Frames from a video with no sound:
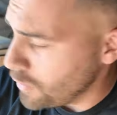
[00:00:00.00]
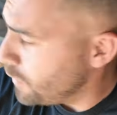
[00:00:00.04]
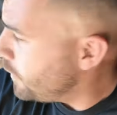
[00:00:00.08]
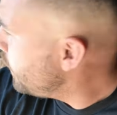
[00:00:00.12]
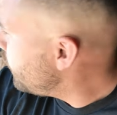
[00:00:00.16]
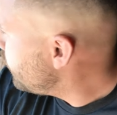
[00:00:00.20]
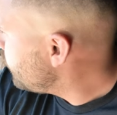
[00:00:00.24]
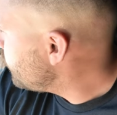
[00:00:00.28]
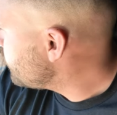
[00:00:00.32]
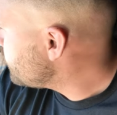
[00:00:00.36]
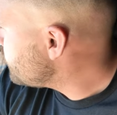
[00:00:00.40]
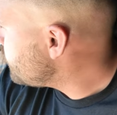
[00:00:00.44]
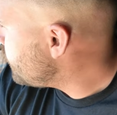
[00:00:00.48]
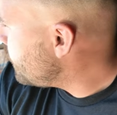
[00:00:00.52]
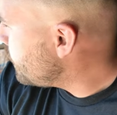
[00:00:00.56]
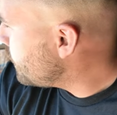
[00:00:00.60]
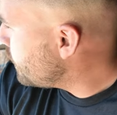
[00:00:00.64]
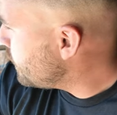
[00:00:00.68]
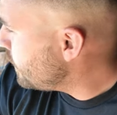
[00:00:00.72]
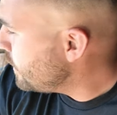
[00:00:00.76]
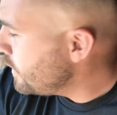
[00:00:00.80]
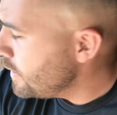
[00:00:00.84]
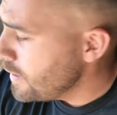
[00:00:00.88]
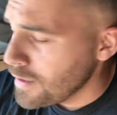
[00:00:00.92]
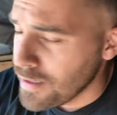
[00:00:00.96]
go ahead and take,
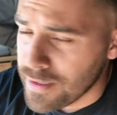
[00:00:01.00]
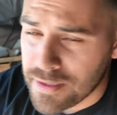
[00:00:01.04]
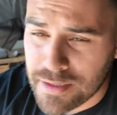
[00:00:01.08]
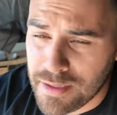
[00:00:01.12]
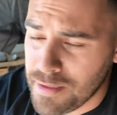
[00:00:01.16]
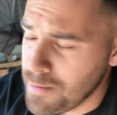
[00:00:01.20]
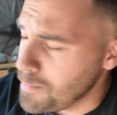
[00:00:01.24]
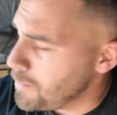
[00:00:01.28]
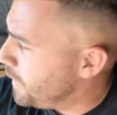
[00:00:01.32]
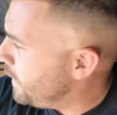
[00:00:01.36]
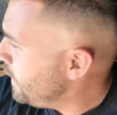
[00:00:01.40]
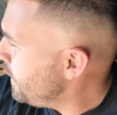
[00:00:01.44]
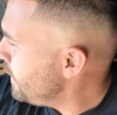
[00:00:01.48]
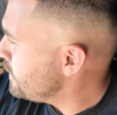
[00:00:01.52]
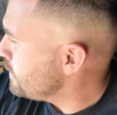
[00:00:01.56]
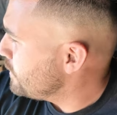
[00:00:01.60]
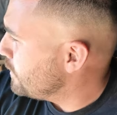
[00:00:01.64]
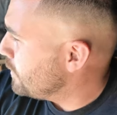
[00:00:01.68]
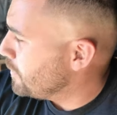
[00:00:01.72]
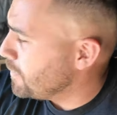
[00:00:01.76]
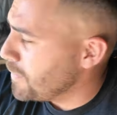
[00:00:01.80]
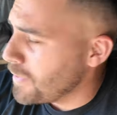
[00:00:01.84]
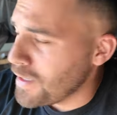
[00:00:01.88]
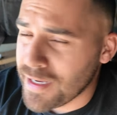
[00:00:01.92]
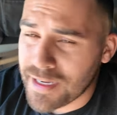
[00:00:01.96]
yeah, my dad's
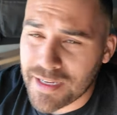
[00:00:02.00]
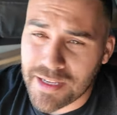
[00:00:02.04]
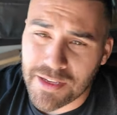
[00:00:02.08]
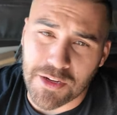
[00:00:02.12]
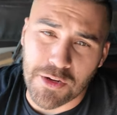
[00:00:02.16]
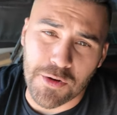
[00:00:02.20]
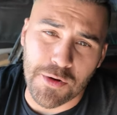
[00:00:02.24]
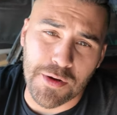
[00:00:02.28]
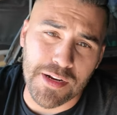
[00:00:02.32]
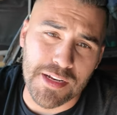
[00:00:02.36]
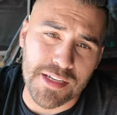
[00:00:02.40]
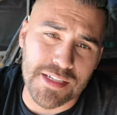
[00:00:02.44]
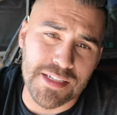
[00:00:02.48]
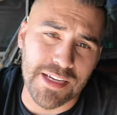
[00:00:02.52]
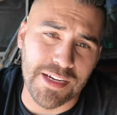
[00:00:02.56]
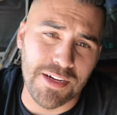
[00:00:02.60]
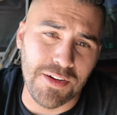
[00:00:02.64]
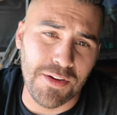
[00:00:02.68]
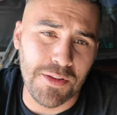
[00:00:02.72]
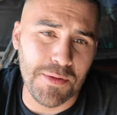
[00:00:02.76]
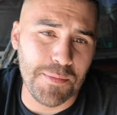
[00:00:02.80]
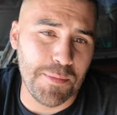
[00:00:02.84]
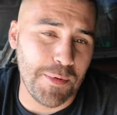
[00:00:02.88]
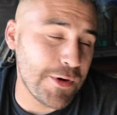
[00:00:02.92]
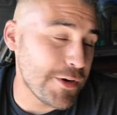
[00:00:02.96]
home. I can go ahead and take
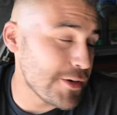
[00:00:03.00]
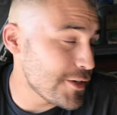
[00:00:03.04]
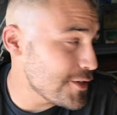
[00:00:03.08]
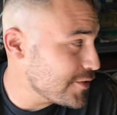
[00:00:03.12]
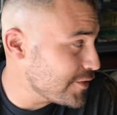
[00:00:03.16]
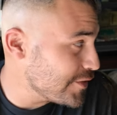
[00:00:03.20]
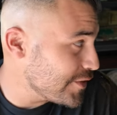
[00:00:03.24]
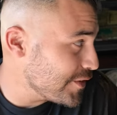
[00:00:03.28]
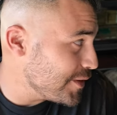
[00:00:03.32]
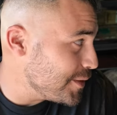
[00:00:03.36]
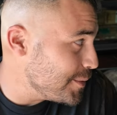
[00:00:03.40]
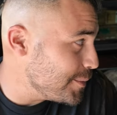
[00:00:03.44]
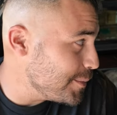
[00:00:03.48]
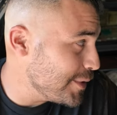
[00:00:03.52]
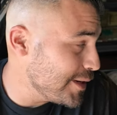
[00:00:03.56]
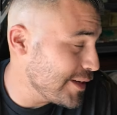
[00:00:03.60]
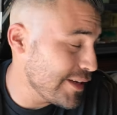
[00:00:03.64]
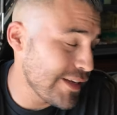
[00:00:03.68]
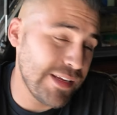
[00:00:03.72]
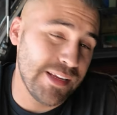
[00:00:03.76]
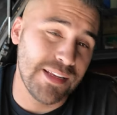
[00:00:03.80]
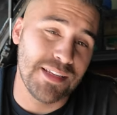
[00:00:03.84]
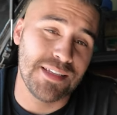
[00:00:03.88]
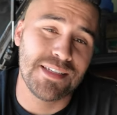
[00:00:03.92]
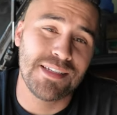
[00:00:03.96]
all the parts from
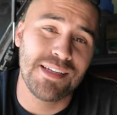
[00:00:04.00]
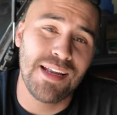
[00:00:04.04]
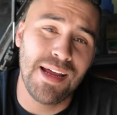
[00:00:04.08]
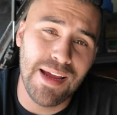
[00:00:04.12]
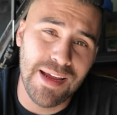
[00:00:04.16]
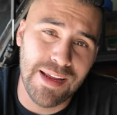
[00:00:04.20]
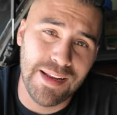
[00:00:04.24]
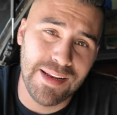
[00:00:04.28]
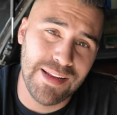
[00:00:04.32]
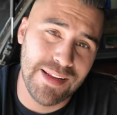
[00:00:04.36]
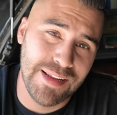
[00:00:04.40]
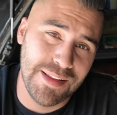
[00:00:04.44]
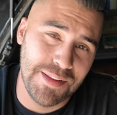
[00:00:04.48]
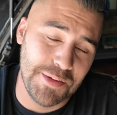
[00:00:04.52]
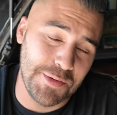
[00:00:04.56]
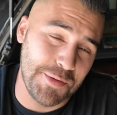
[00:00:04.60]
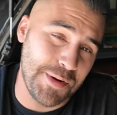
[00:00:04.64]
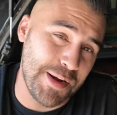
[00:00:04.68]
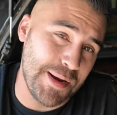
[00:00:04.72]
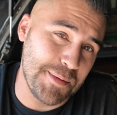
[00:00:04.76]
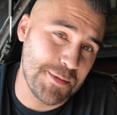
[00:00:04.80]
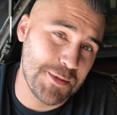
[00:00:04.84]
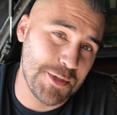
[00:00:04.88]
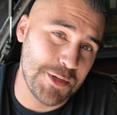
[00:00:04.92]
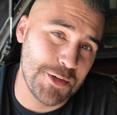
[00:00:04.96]
inside the
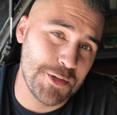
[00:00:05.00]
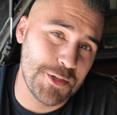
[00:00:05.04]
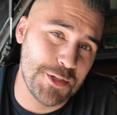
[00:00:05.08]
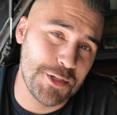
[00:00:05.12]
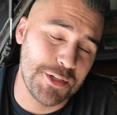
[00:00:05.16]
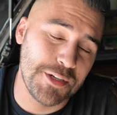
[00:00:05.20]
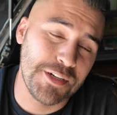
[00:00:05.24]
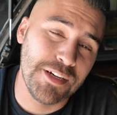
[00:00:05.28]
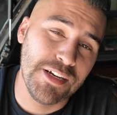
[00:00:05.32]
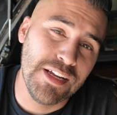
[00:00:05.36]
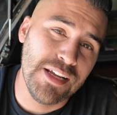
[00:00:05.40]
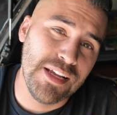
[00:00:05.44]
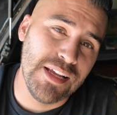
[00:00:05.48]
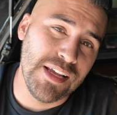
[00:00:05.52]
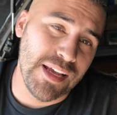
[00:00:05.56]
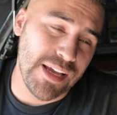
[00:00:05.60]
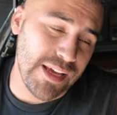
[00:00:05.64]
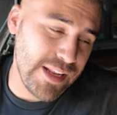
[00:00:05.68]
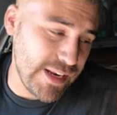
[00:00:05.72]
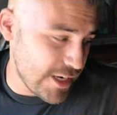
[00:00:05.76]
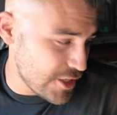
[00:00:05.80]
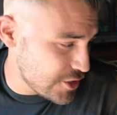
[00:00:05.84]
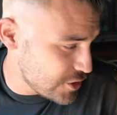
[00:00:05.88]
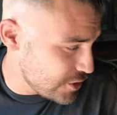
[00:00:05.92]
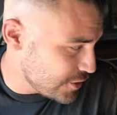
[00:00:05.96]
Ram Charger
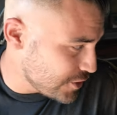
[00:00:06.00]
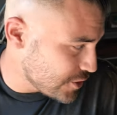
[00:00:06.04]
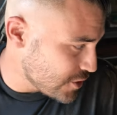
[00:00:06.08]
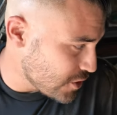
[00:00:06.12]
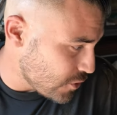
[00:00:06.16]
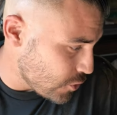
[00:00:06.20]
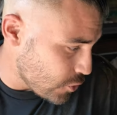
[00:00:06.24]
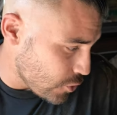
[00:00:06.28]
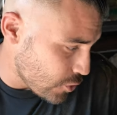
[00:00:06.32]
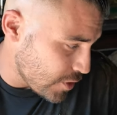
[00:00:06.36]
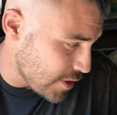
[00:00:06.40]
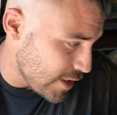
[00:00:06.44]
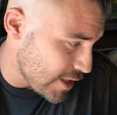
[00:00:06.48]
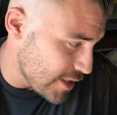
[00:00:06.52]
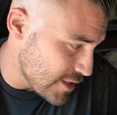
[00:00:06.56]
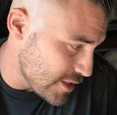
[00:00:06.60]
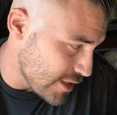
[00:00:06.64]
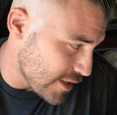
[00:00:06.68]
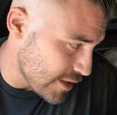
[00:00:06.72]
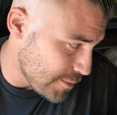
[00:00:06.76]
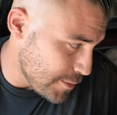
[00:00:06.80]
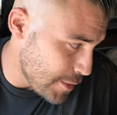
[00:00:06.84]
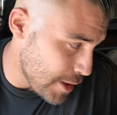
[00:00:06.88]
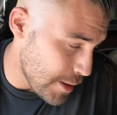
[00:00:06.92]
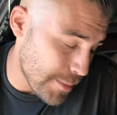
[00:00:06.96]
and actually start
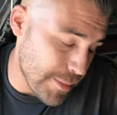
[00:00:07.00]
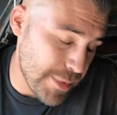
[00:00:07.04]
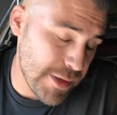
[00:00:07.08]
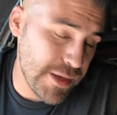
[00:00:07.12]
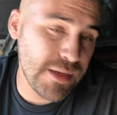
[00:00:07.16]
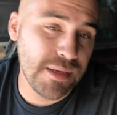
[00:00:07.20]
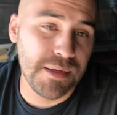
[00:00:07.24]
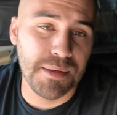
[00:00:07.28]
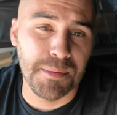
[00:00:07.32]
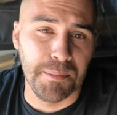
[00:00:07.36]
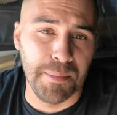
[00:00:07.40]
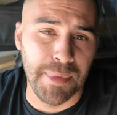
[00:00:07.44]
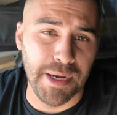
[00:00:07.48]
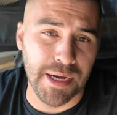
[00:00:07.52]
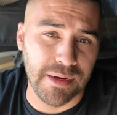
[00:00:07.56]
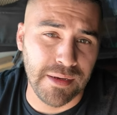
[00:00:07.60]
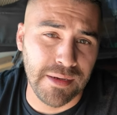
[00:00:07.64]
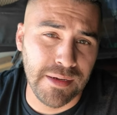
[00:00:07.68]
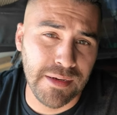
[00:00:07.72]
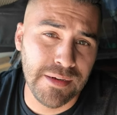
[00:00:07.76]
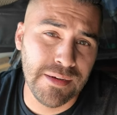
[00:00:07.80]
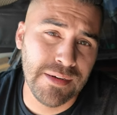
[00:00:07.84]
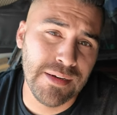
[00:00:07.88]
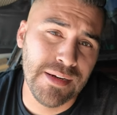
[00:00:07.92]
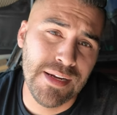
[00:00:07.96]
organizing them up back
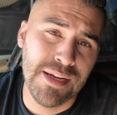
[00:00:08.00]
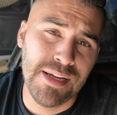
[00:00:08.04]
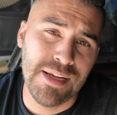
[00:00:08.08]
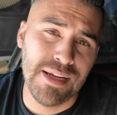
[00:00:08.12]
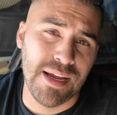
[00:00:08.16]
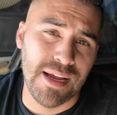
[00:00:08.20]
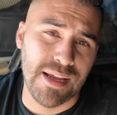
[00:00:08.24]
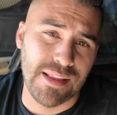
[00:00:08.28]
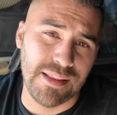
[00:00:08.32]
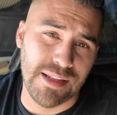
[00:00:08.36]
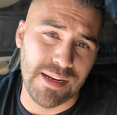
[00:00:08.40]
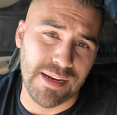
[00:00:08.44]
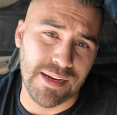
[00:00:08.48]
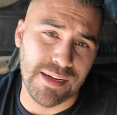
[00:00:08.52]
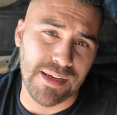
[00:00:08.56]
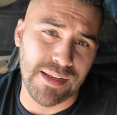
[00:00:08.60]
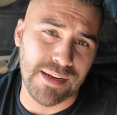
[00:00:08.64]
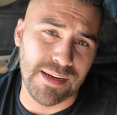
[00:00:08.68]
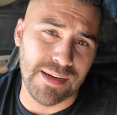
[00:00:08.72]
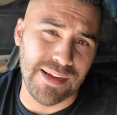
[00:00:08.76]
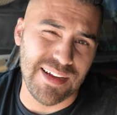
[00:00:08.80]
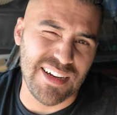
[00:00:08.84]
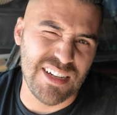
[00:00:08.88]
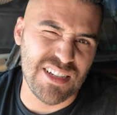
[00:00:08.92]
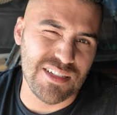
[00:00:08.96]
here. And then I
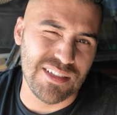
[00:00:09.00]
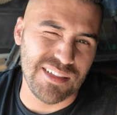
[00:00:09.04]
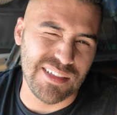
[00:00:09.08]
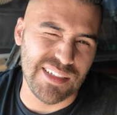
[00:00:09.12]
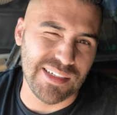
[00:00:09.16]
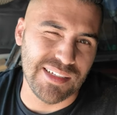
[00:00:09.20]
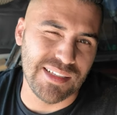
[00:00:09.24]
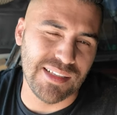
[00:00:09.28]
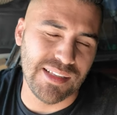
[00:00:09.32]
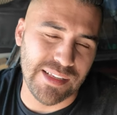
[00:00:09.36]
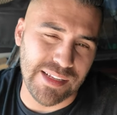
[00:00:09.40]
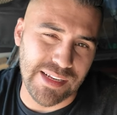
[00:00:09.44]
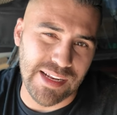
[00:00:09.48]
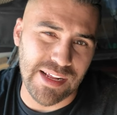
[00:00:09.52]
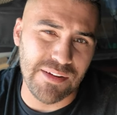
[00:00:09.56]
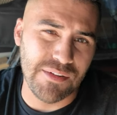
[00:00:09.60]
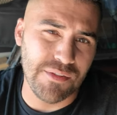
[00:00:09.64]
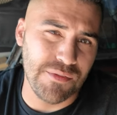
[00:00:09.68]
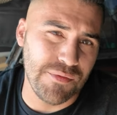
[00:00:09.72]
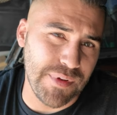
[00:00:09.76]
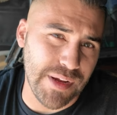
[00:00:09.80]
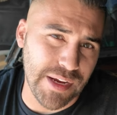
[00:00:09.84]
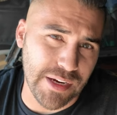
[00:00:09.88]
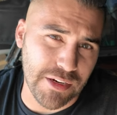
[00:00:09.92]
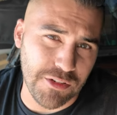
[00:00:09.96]
gotta actually clean out
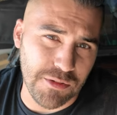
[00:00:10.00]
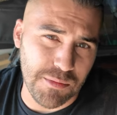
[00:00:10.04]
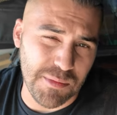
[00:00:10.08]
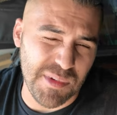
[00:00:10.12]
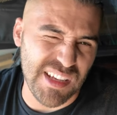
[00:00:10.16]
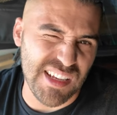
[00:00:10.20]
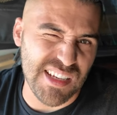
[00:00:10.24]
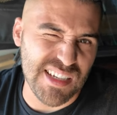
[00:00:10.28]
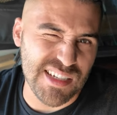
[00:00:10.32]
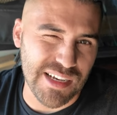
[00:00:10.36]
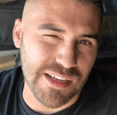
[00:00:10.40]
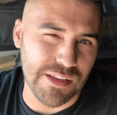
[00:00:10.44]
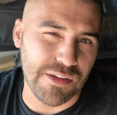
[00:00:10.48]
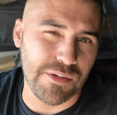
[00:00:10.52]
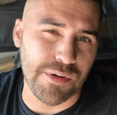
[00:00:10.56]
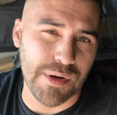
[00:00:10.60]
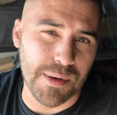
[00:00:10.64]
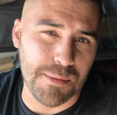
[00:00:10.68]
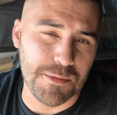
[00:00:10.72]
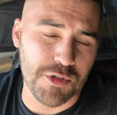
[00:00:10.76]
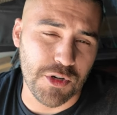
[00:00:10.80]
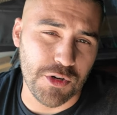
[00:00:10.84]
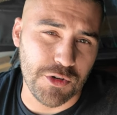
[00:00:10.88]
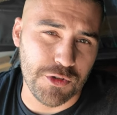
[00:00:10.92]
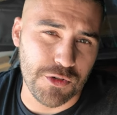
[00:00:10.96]
and vacuum the inside of the
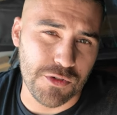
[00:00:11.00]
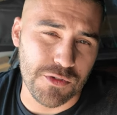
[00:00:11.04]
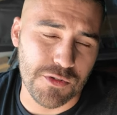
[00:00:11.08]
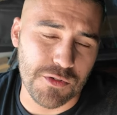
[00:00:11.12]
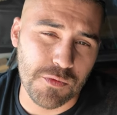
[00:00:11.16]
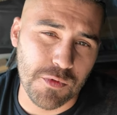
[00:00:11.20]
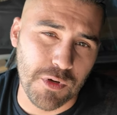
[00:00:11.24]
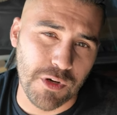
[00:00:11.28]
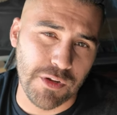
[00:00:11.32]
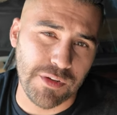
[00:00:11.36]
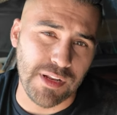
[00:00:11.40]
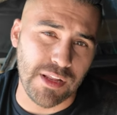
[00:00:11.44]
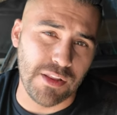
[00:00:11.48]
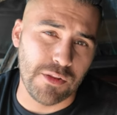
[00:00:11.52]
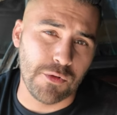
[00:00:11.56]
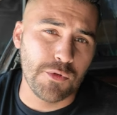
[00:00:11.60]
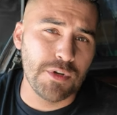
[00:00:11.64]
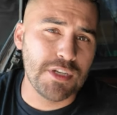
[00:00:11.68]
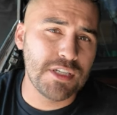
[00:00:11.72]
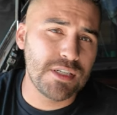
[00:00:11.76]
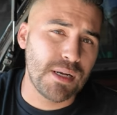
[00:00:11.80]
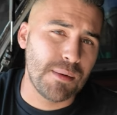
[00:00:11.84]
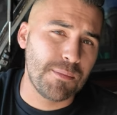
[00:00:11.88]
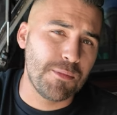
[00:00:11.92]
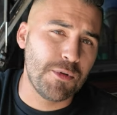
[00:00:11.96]
Ram Charger as well. Now, the
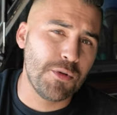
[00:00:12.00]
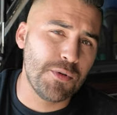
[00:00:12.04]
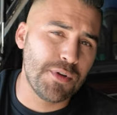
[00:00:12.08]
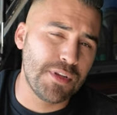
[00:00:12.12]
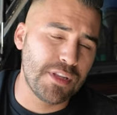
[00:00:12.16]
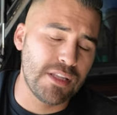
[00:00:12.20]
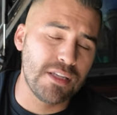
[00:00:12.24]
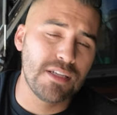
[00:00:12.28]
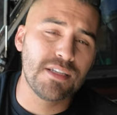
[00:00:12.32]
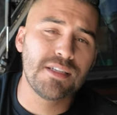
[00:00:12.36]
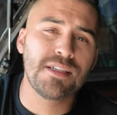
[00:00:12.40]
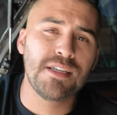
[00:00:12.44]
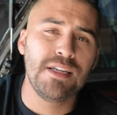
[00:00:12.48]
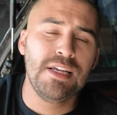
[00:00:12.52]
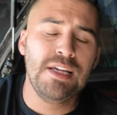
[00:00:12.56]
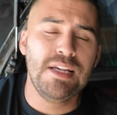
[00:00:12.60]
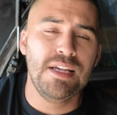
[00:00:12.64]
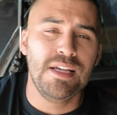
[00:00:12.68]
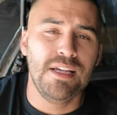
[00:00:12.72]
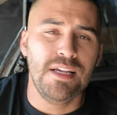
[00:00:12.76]
reason I'm doing this